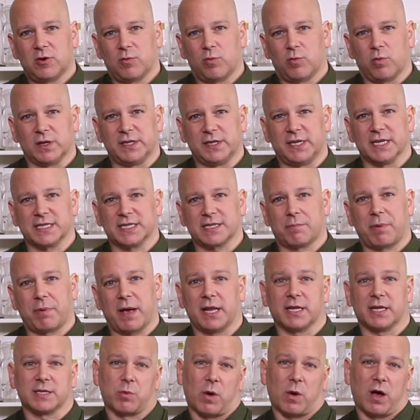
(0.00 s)
will dissipate
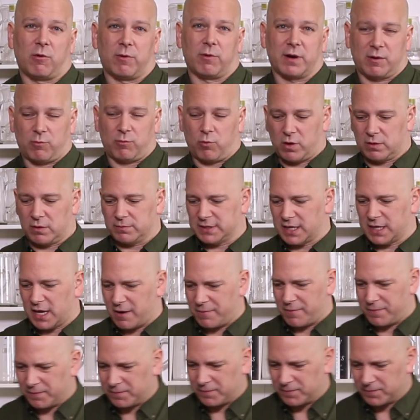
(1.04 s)
as well when it warms up.